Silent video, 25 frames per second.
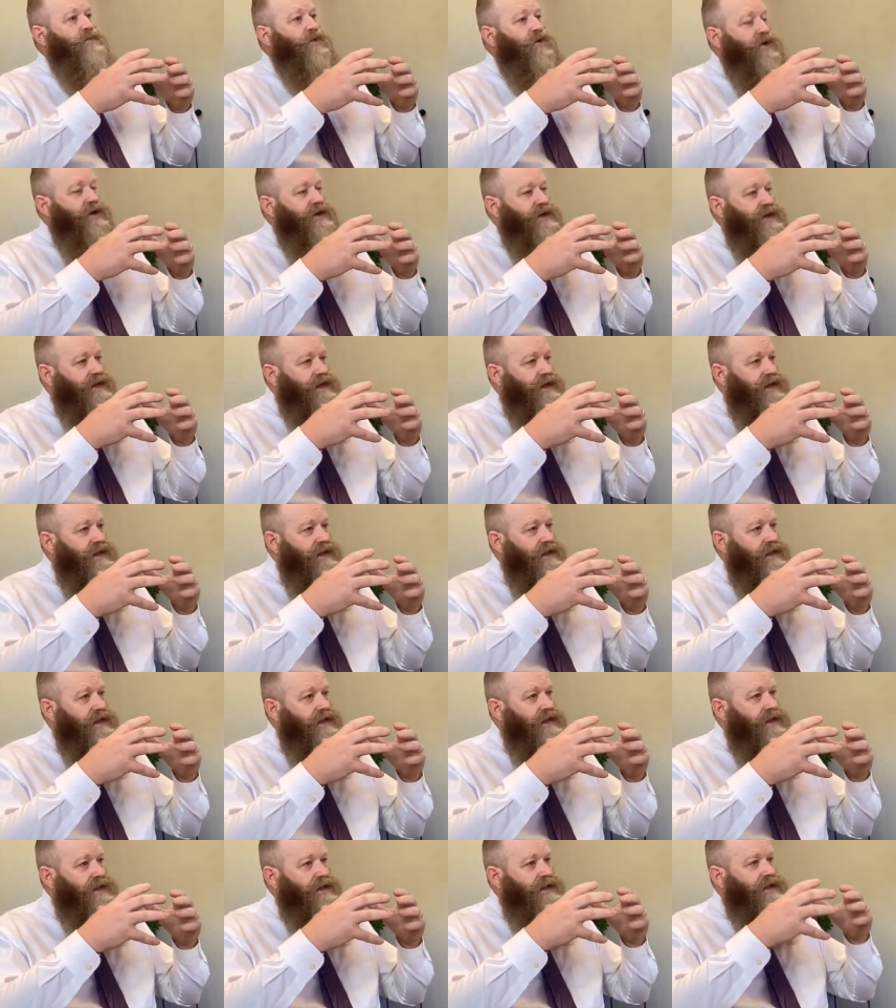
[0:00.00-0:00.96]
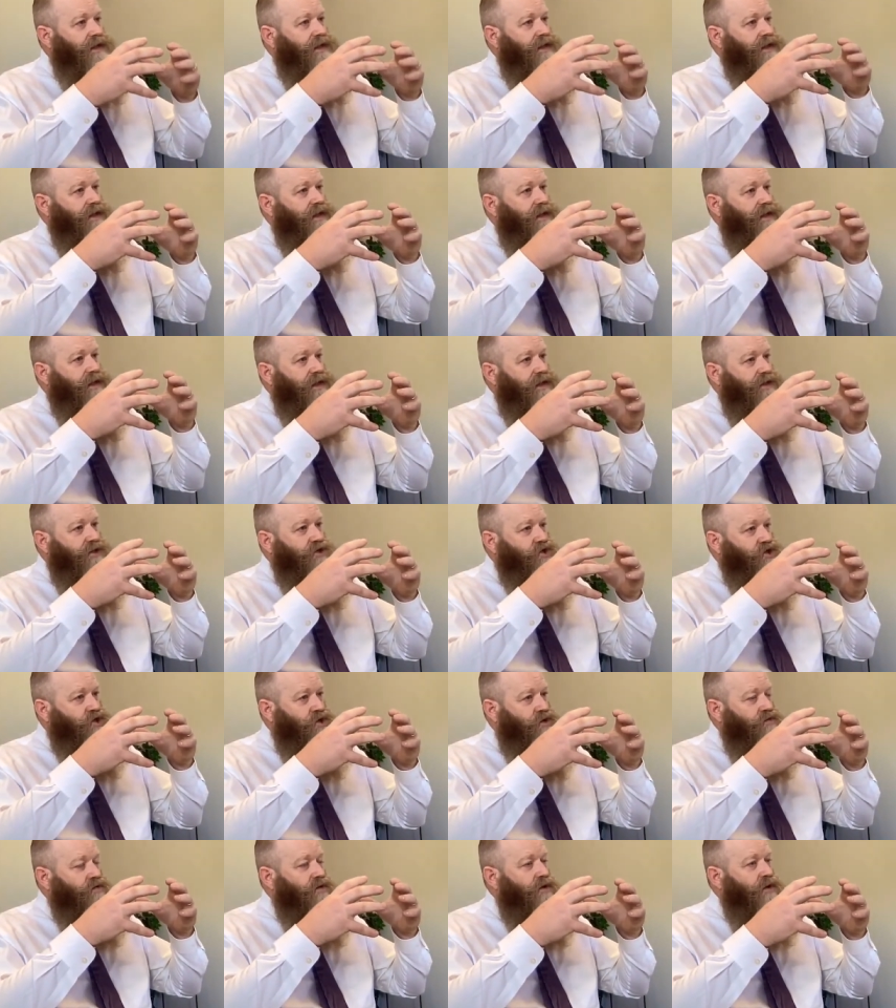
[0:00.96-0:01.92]
put
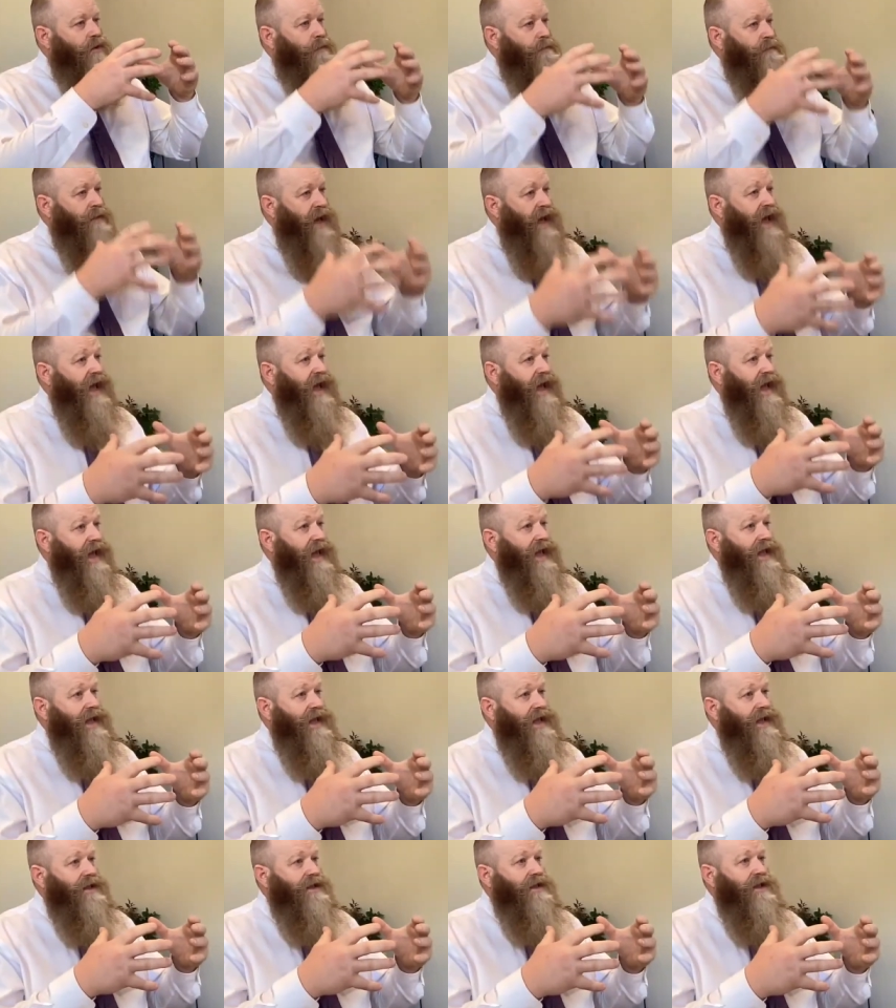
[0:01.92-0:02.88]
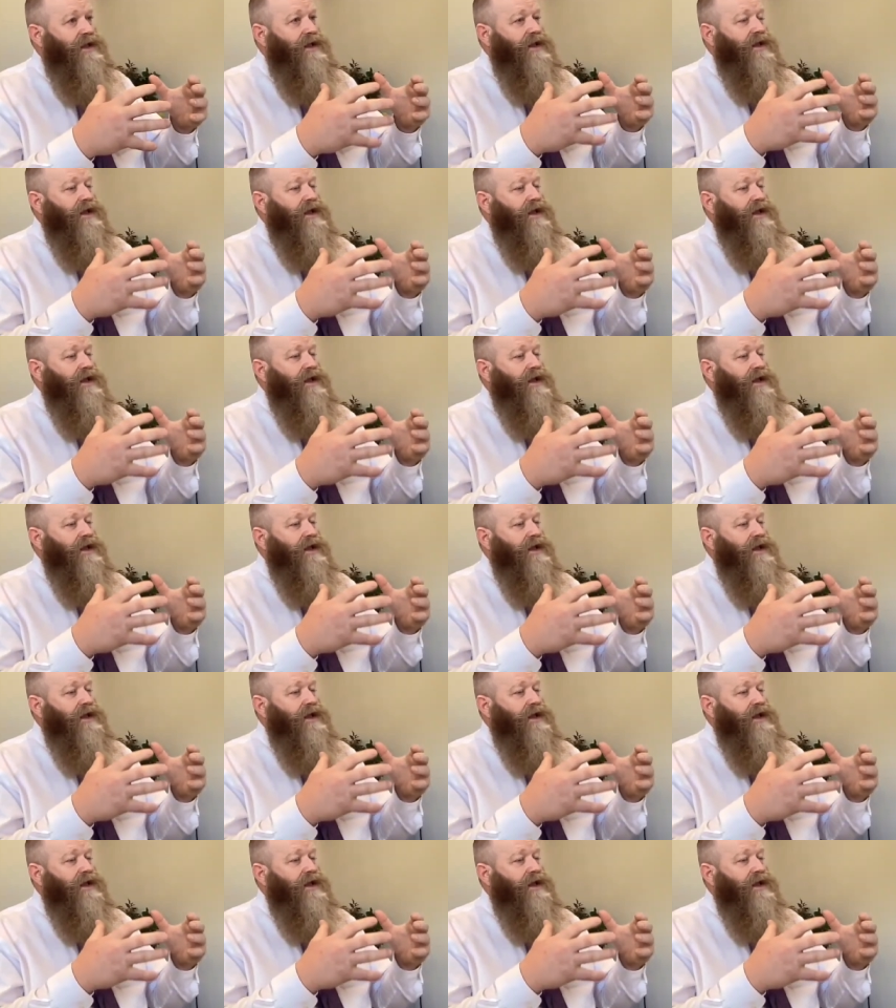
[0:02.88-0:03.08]
to obey